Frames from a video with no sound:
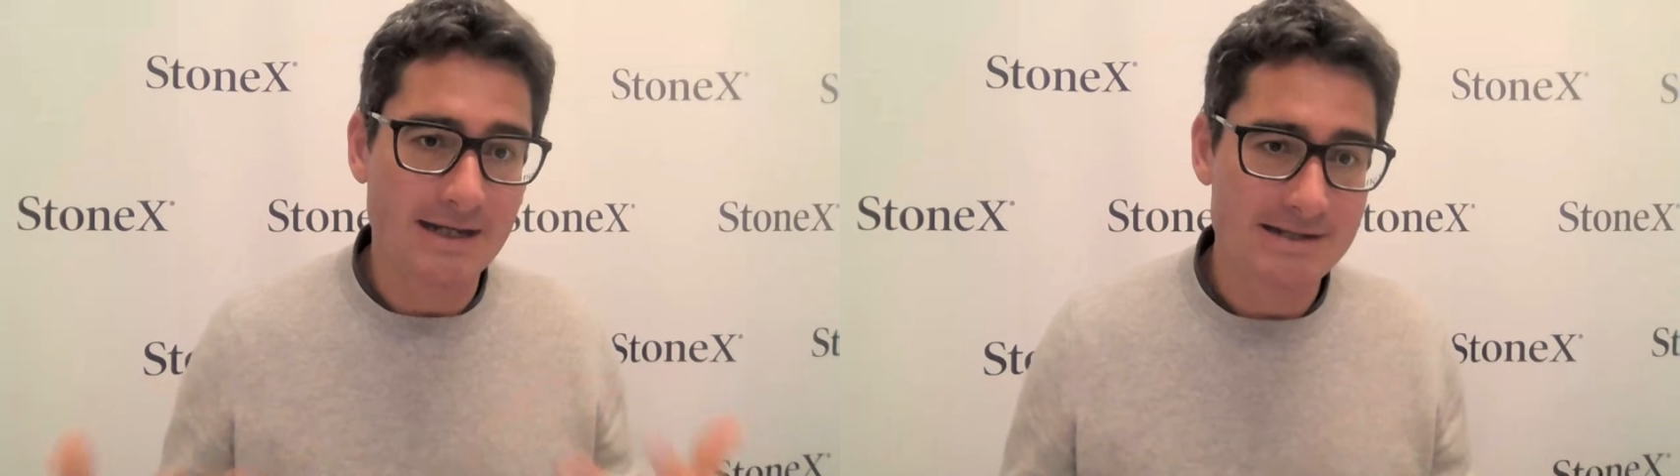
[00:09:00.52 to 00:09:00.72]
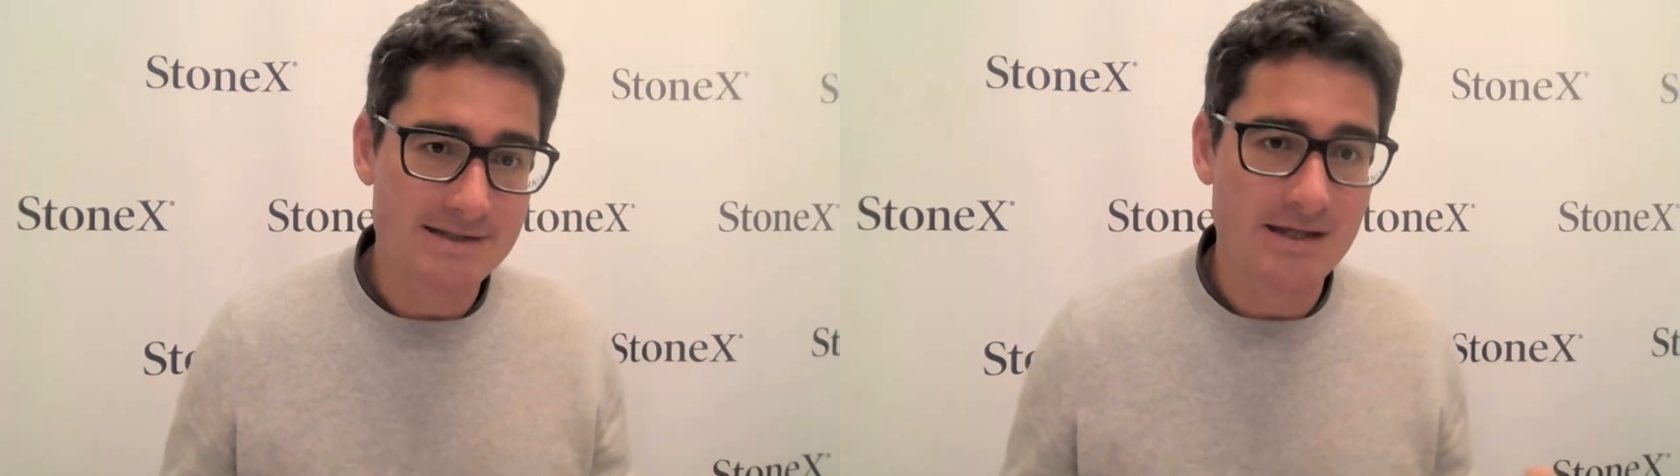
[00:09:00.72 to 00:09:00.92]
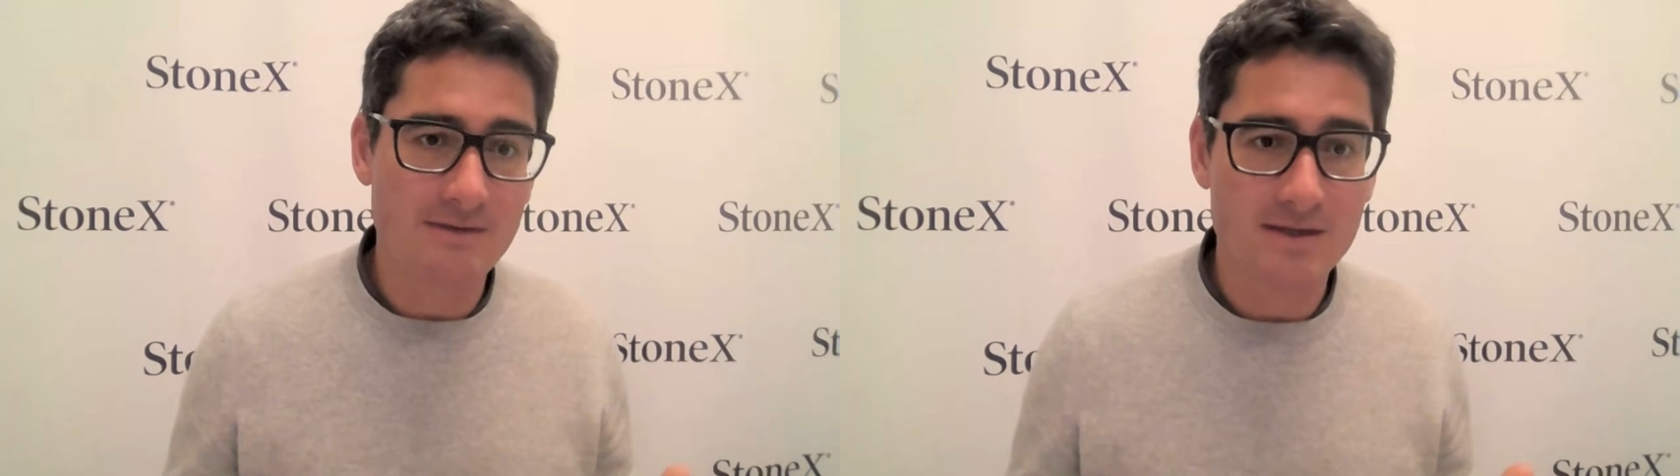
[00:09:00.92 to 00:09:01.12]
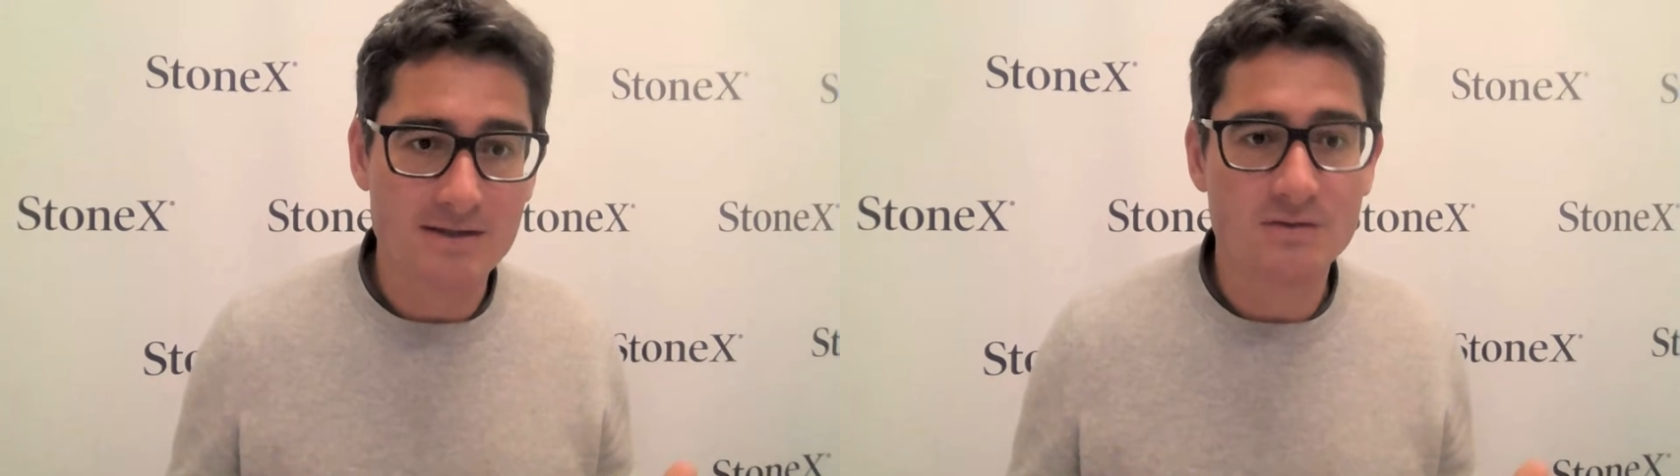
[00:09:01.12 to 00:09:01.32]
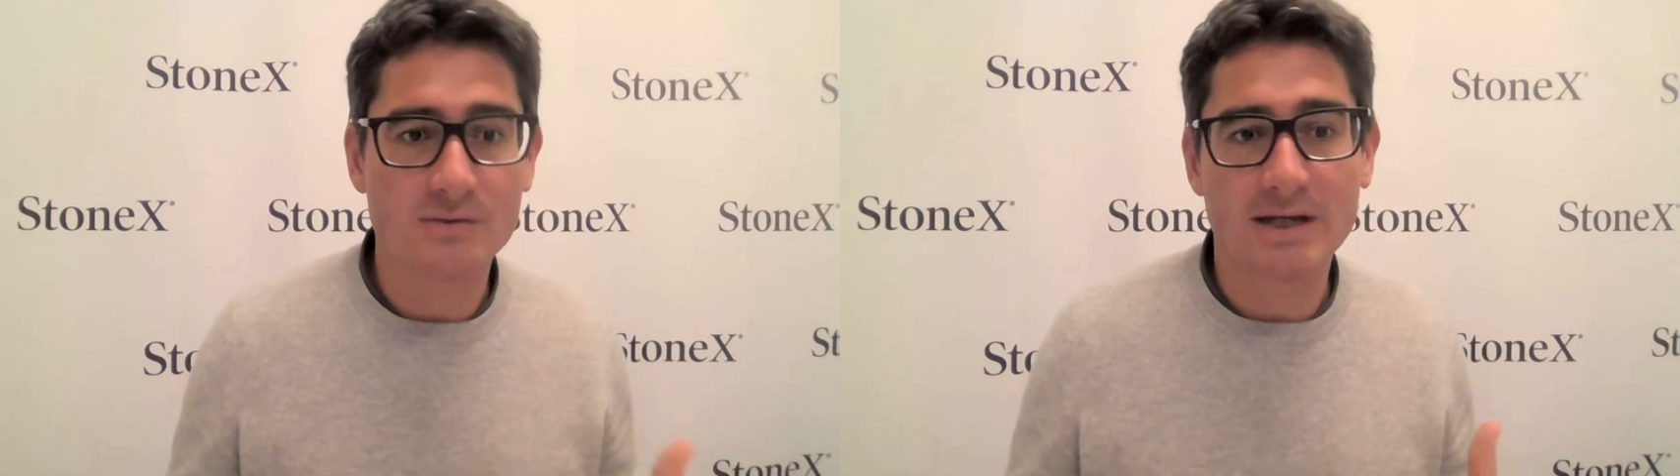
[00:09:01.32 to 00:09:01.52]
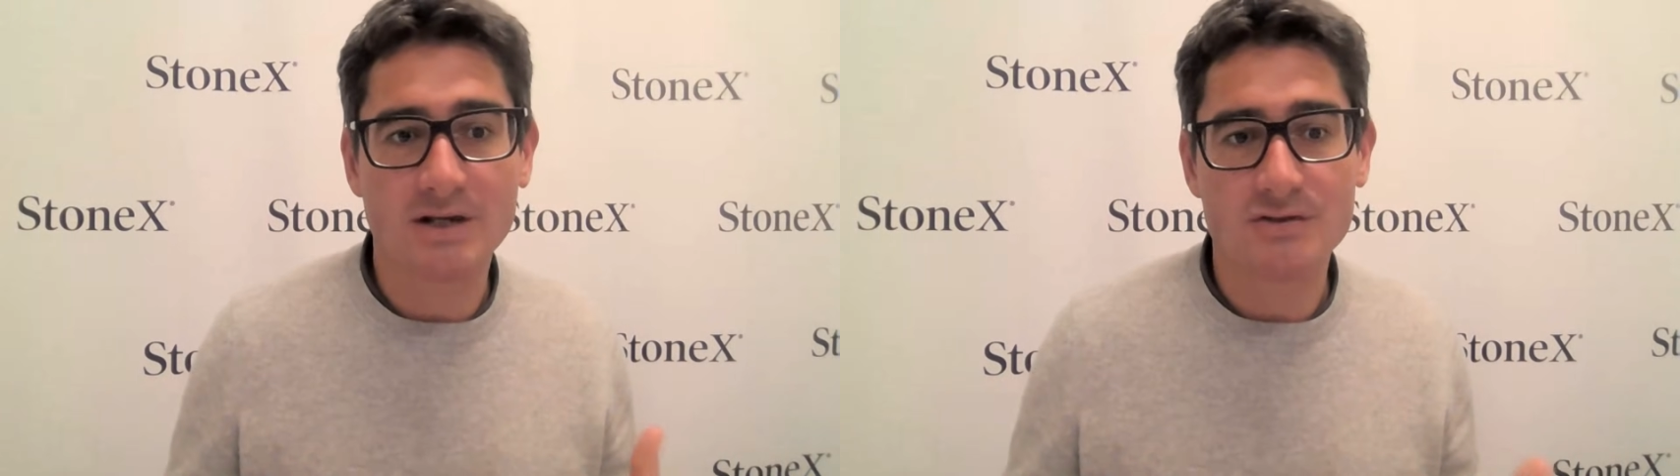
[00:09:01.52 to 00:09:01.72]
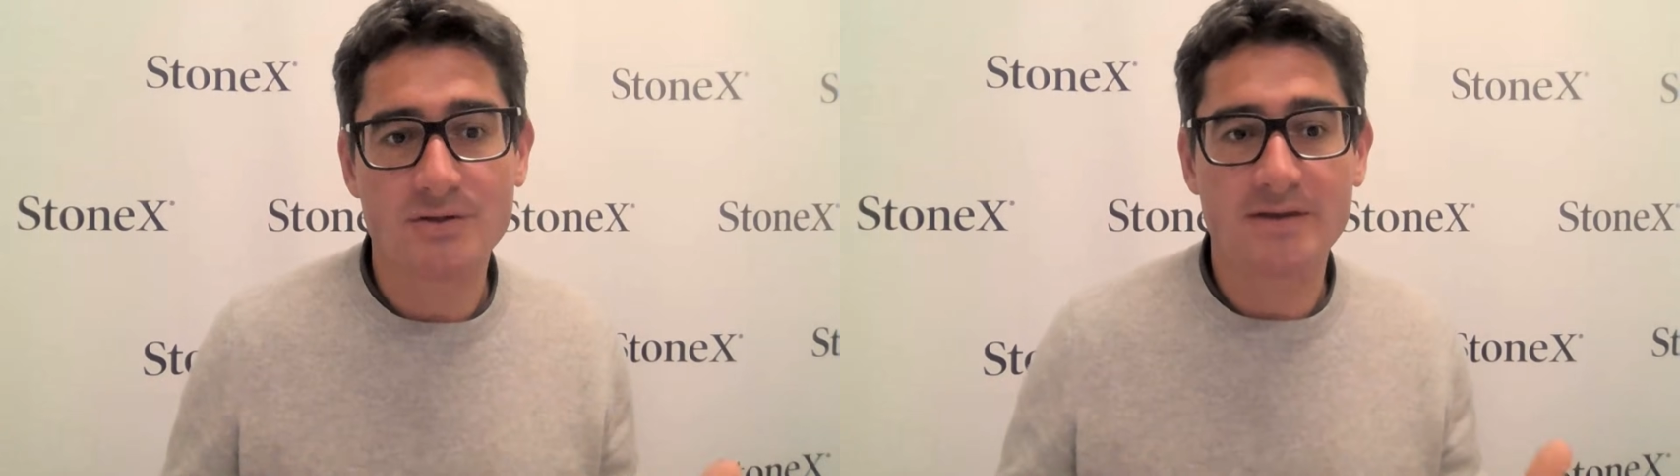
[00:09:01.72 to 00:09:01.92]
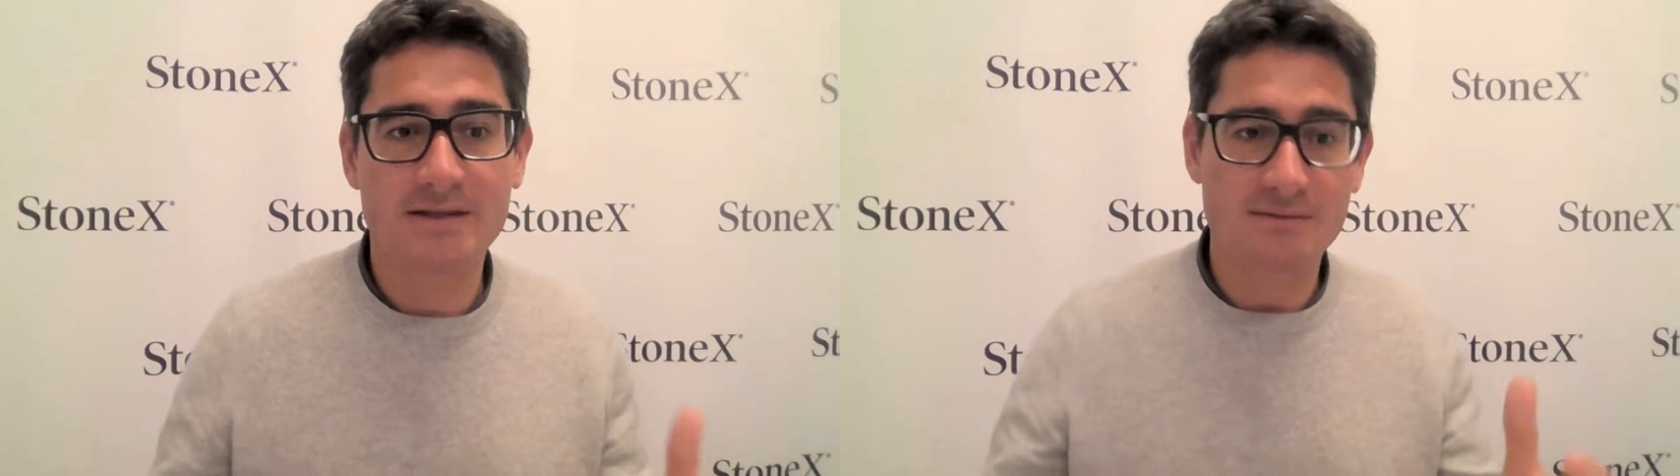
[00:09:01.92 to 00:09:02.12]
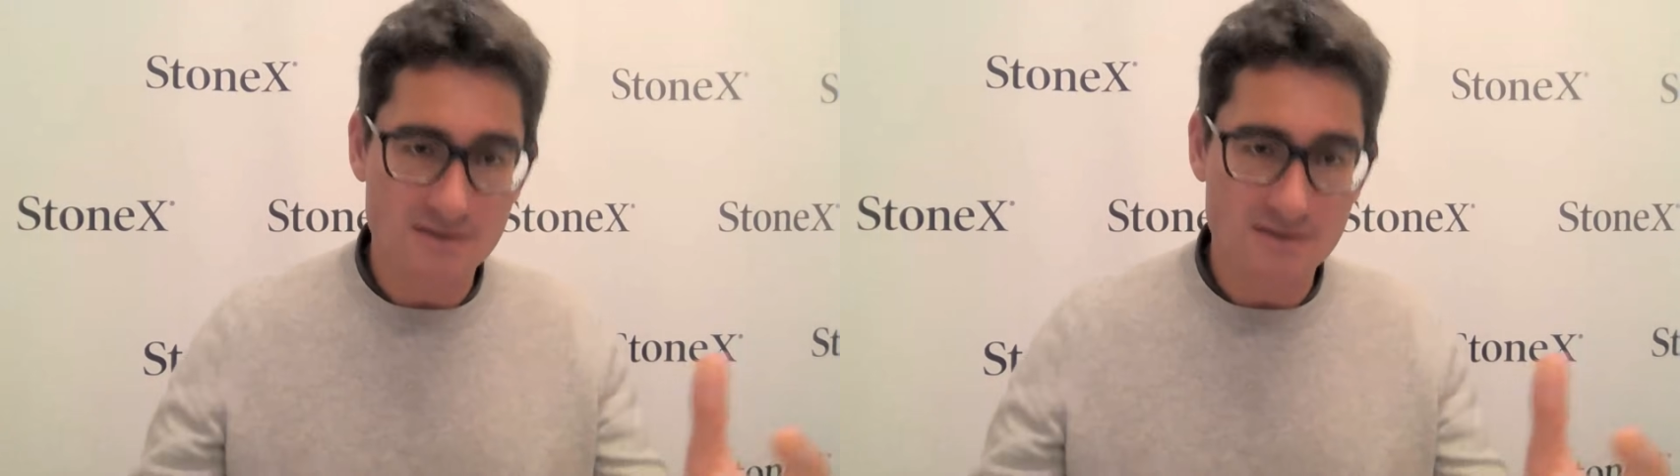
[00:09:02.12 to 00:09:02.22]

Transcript: net savings to a country that